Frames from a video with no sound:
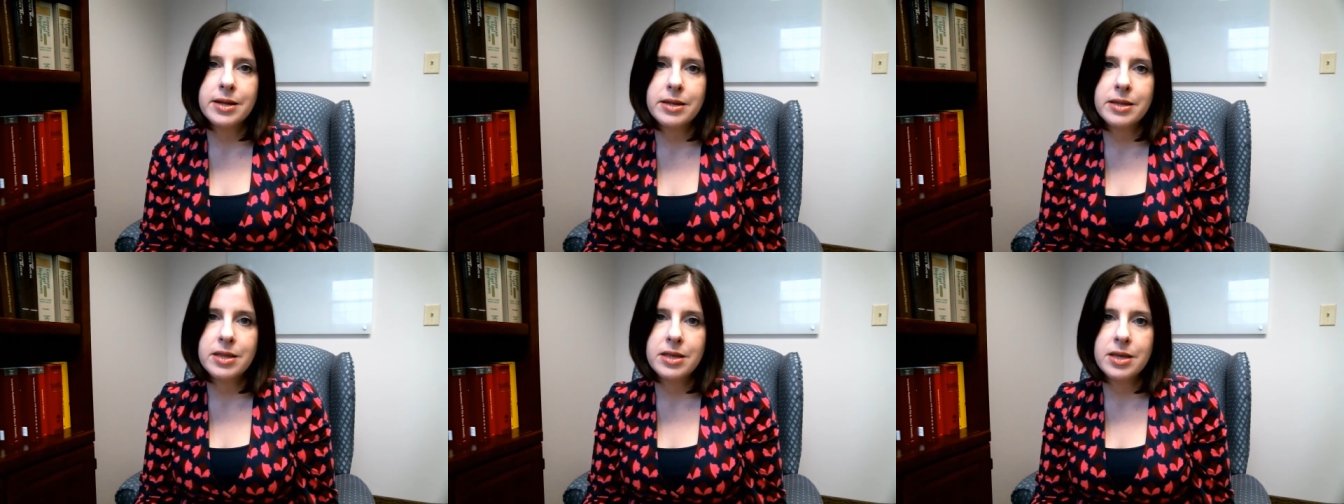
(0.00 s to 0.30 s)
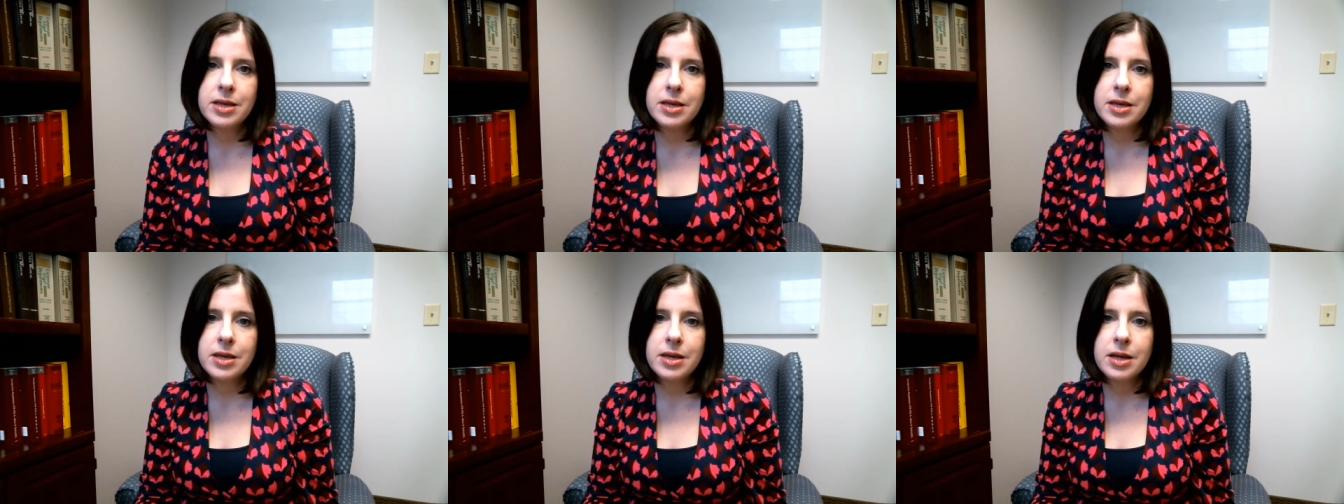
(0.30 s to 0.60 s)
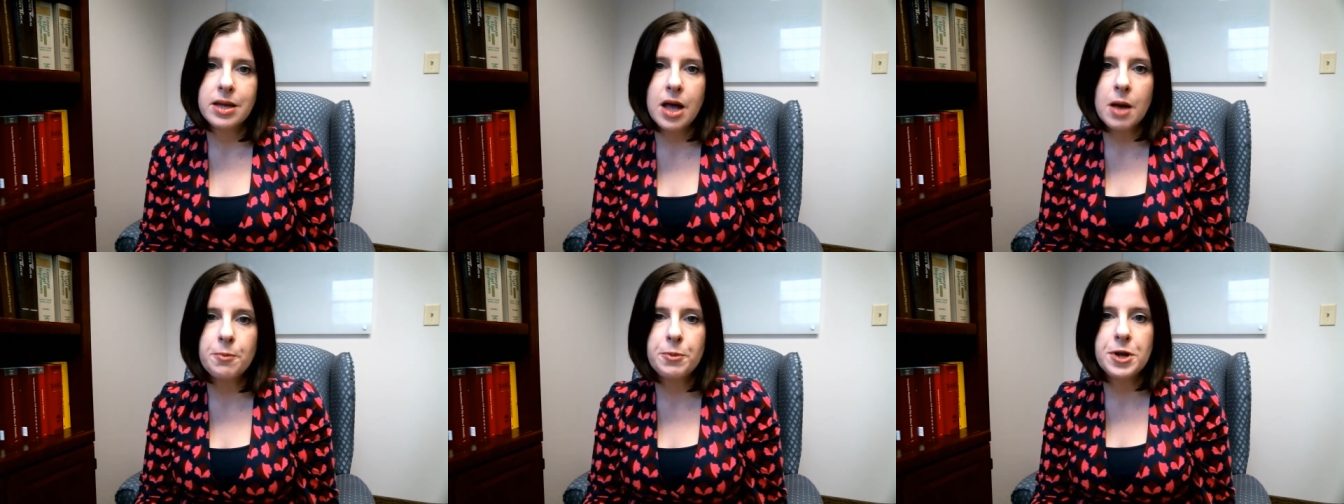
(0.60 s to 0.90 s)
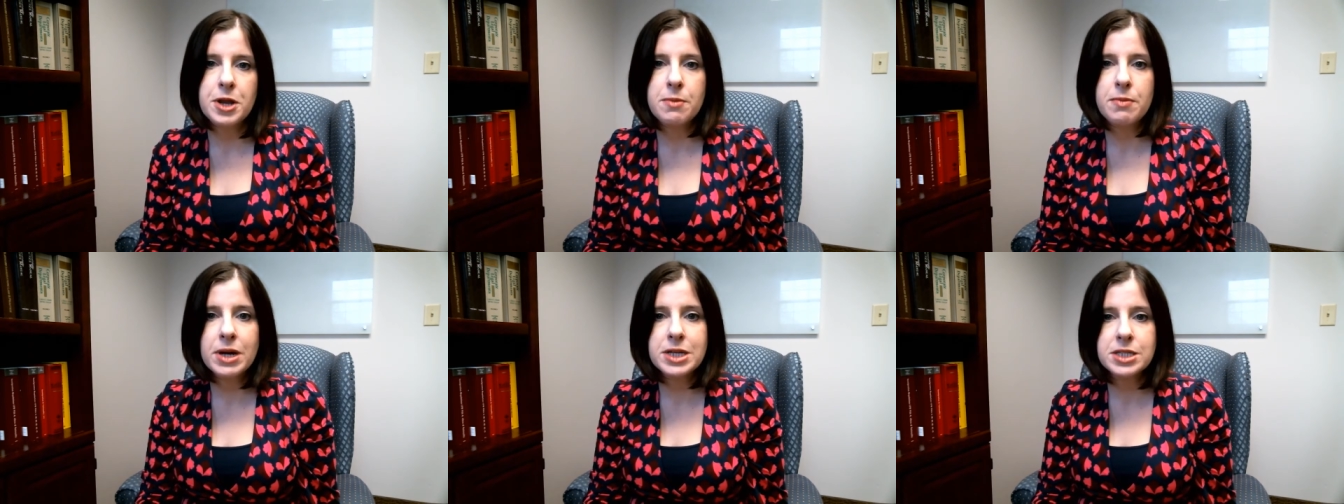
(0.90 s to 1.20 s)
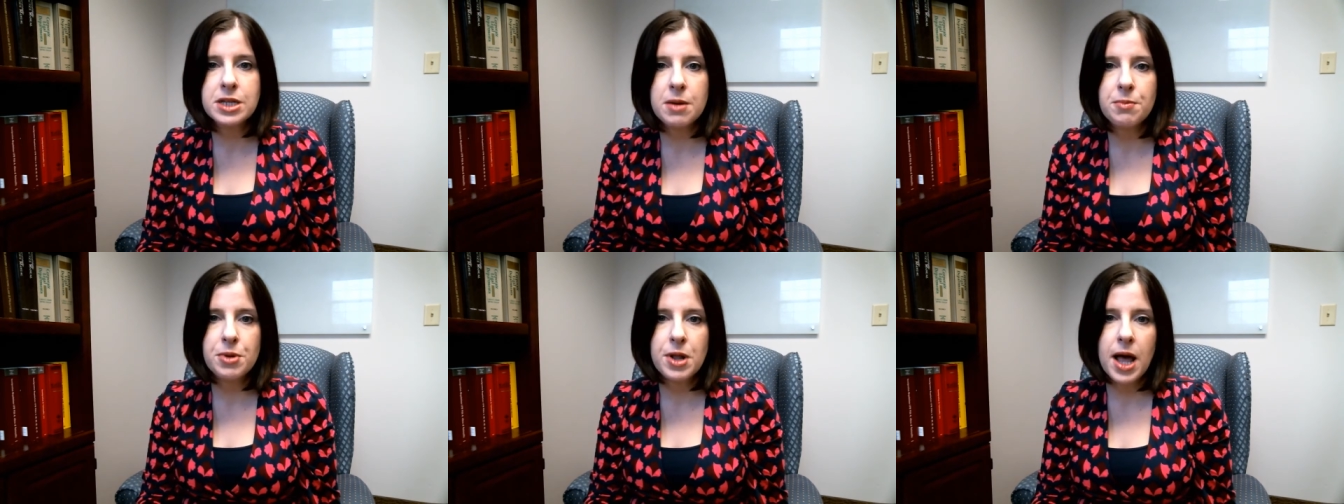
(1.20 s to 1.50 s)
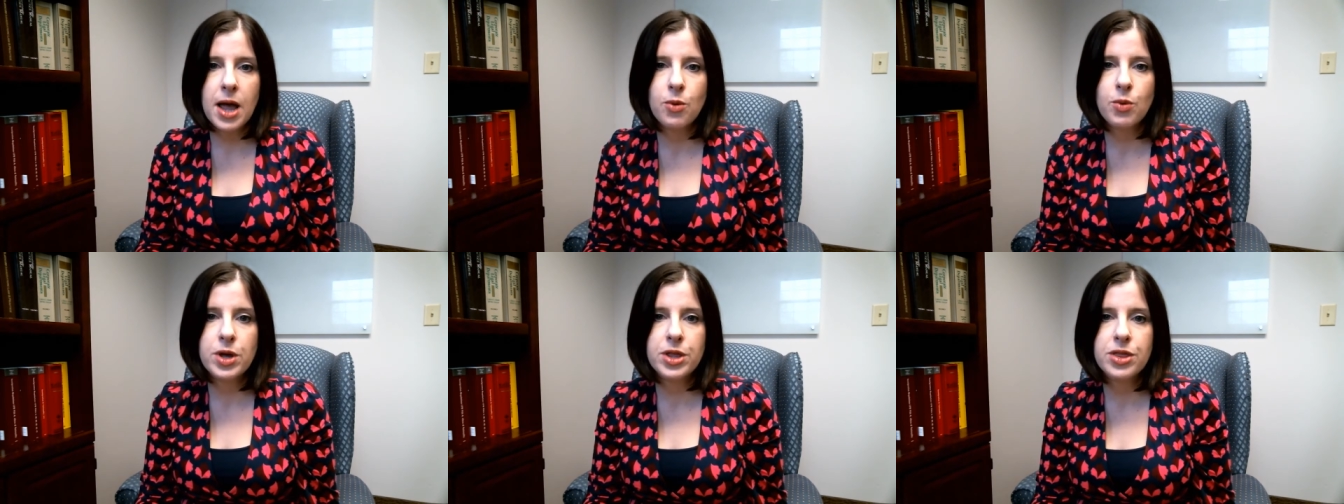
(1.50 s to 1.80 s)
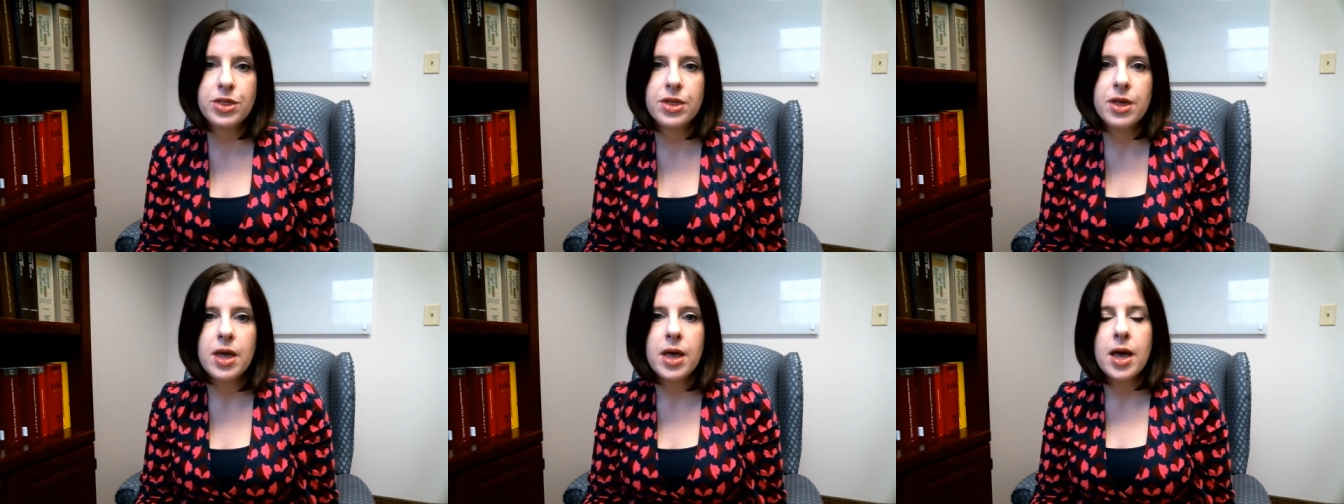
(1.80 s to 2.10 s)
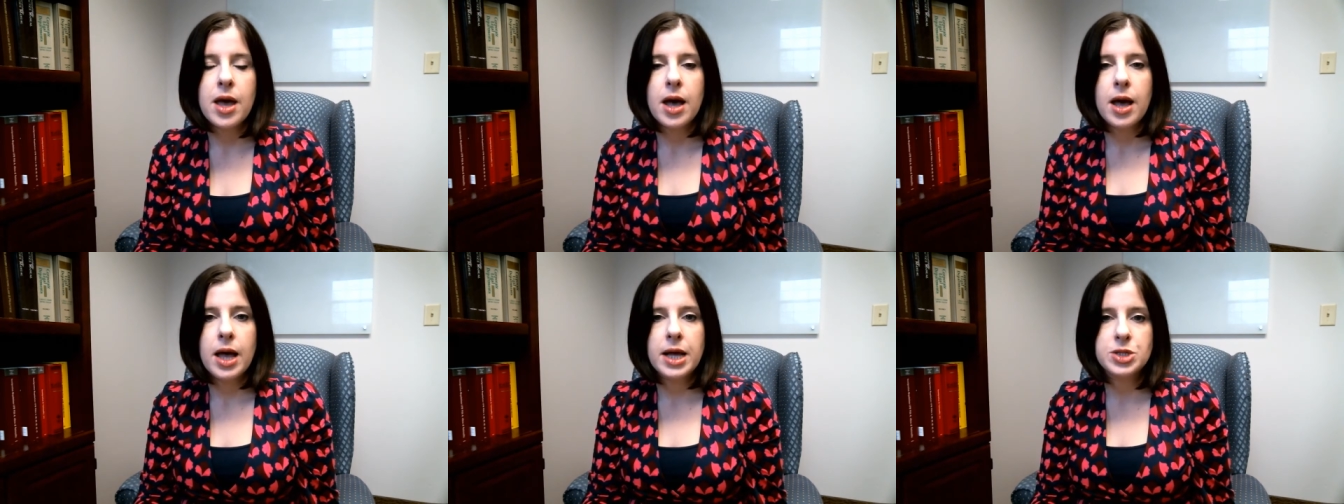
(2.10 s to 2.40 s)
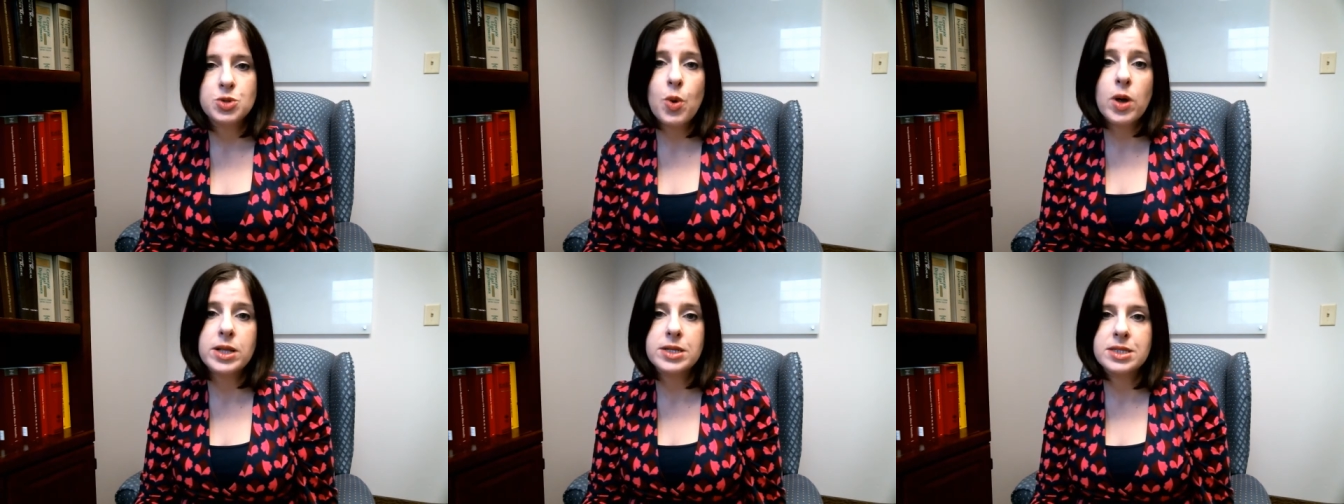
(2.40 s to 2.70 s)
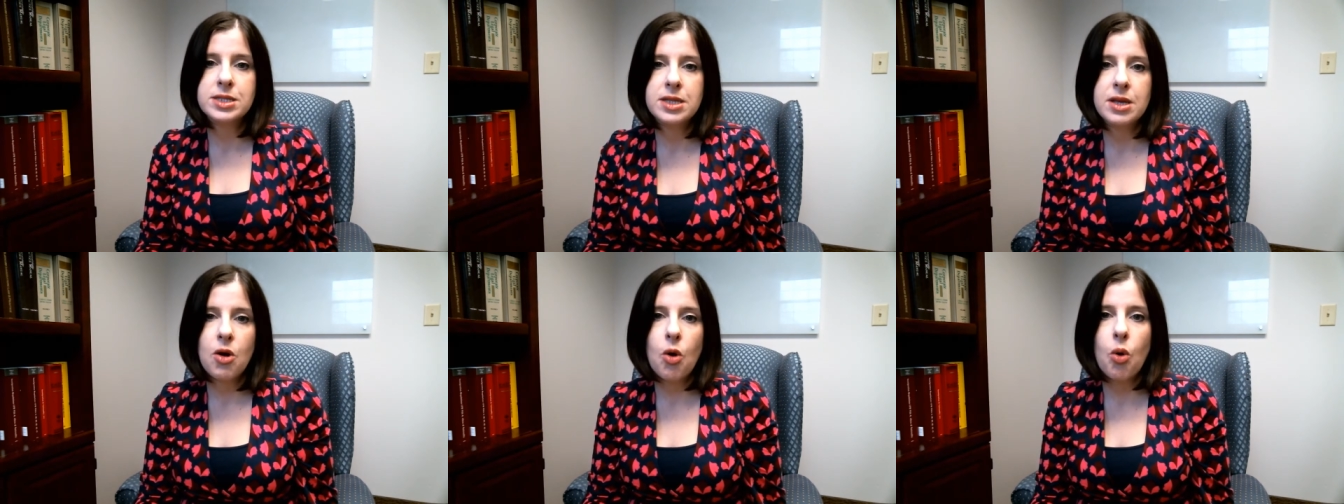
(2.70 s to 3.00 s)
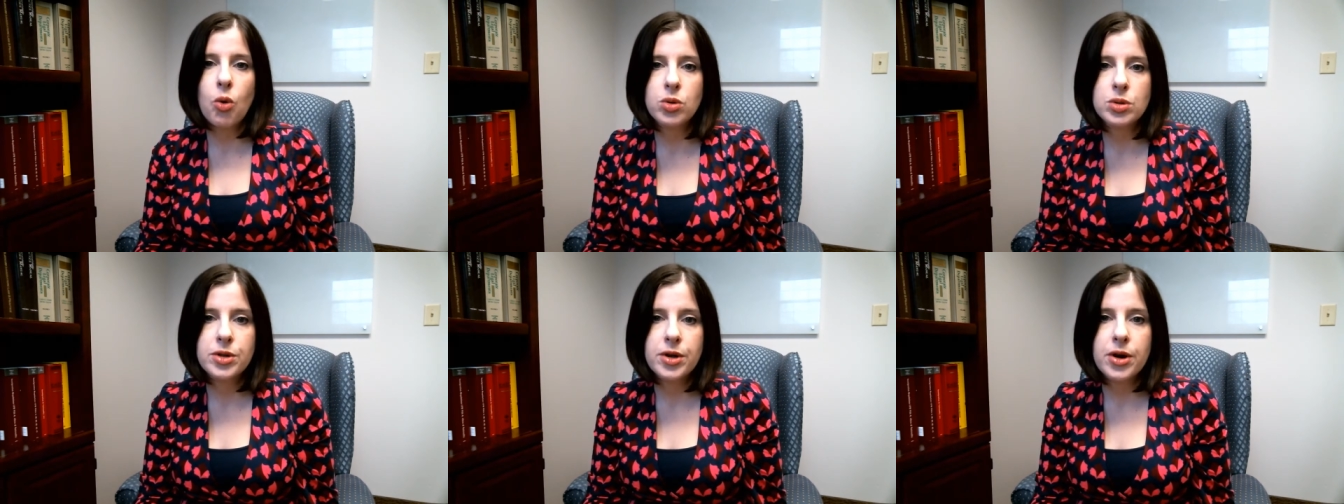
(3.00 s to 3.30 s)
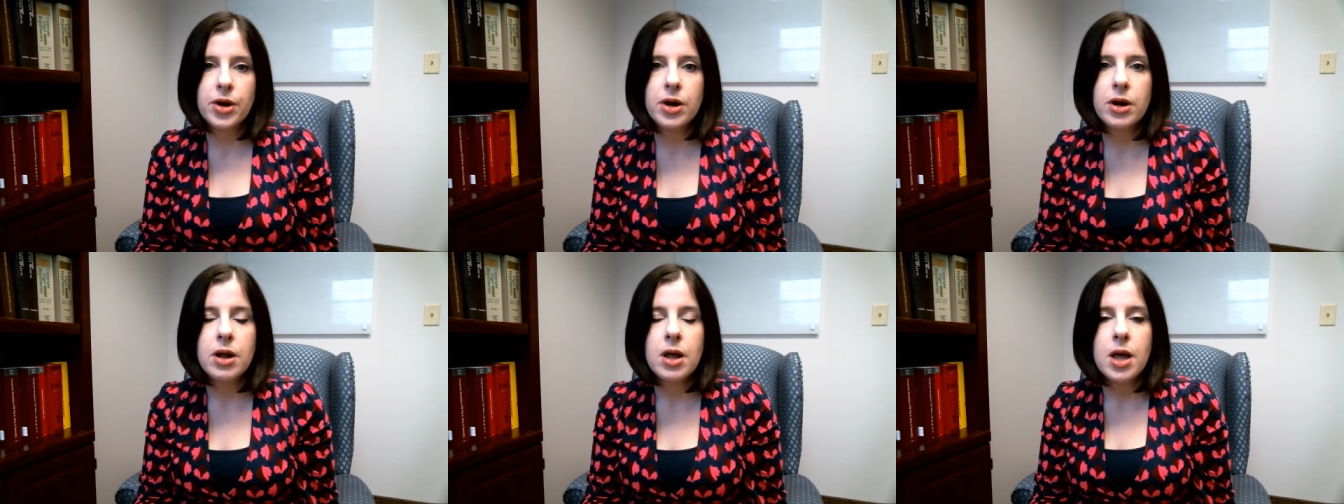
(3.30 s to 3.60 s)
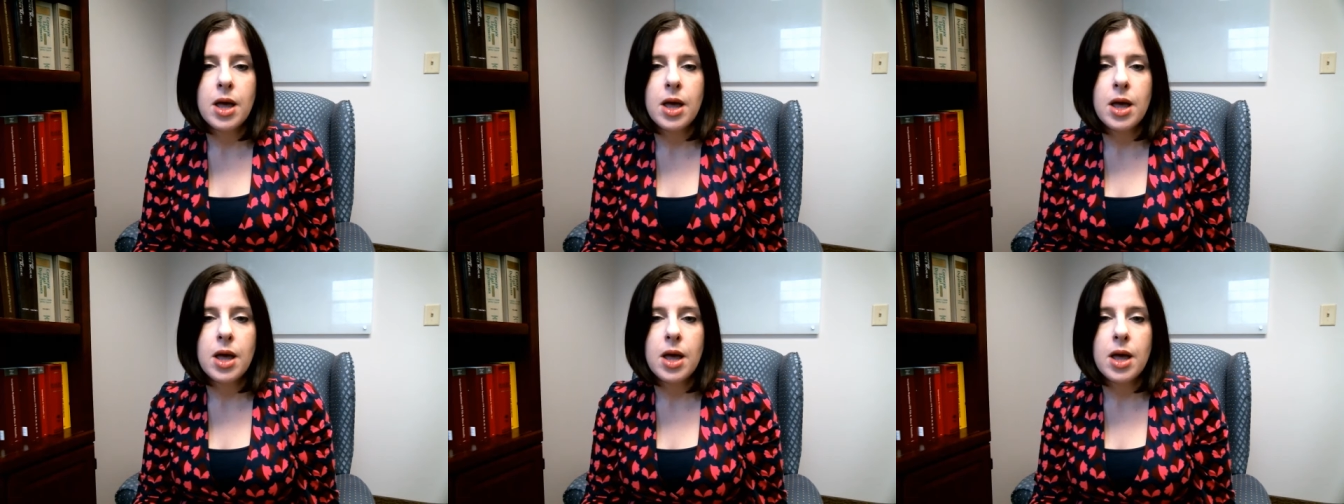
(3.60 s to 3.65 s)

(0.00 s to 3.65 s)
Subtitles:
the company must comply with, as well as the holder,